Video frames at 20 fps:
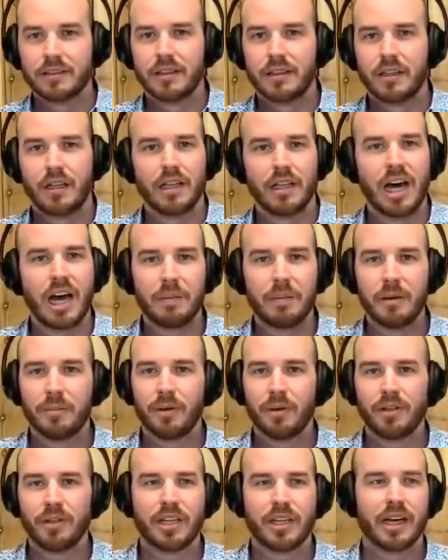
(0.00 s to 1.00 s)
Yeah. A lot of
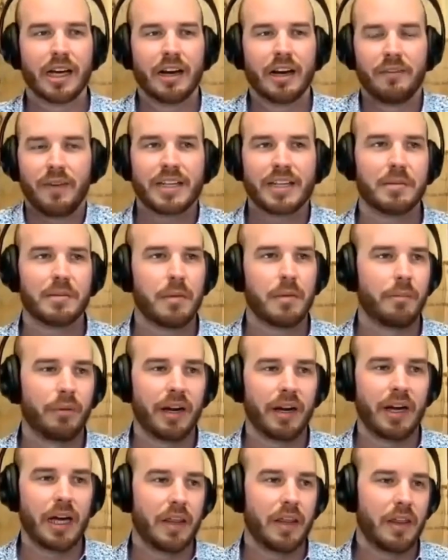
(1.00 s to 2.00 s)
people say, I got to invest in my
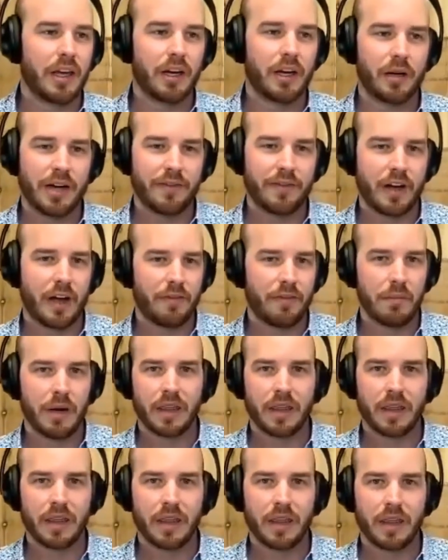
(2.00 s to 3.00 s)
brand, and they don't have enough money
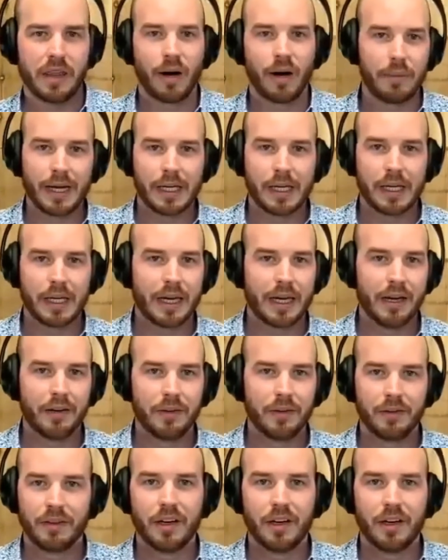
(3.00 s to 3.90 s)
in their brand bank account.